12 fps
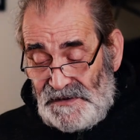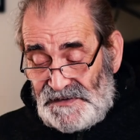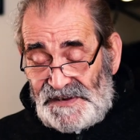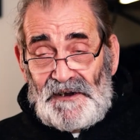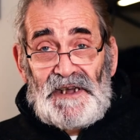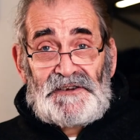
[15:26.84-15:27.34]

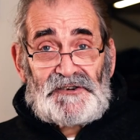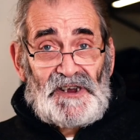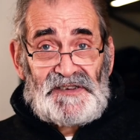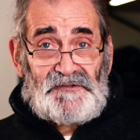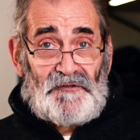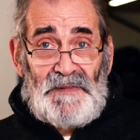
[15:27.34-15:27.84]
So it
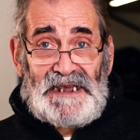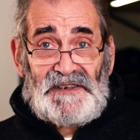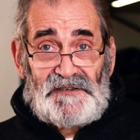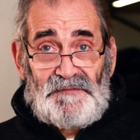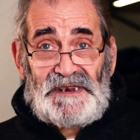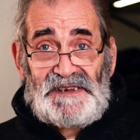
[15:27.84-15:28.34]
just
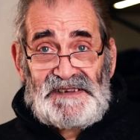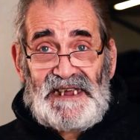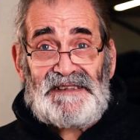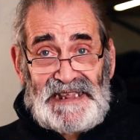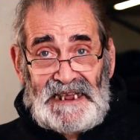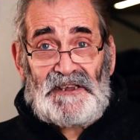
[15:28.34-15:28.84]
remains for me to
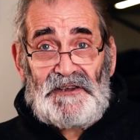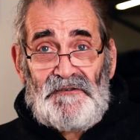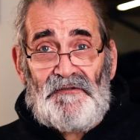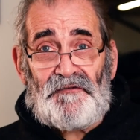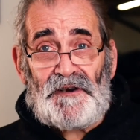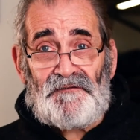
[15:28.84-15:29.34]
say thank
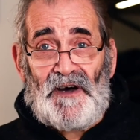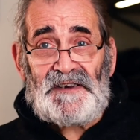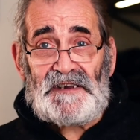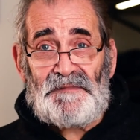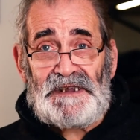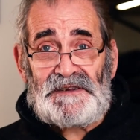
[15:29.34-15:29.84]
you for
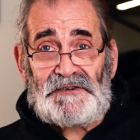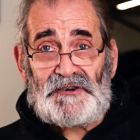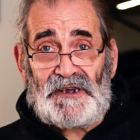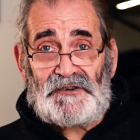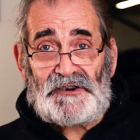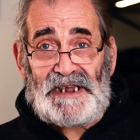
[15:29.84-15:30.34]
inviting me to
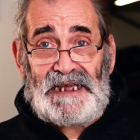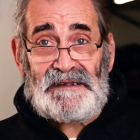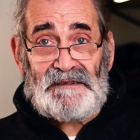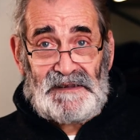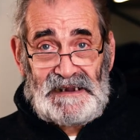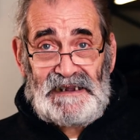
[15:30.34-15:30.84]
judge
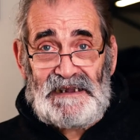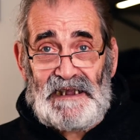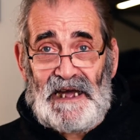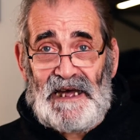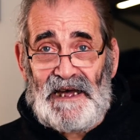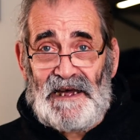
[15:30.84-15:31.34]
again the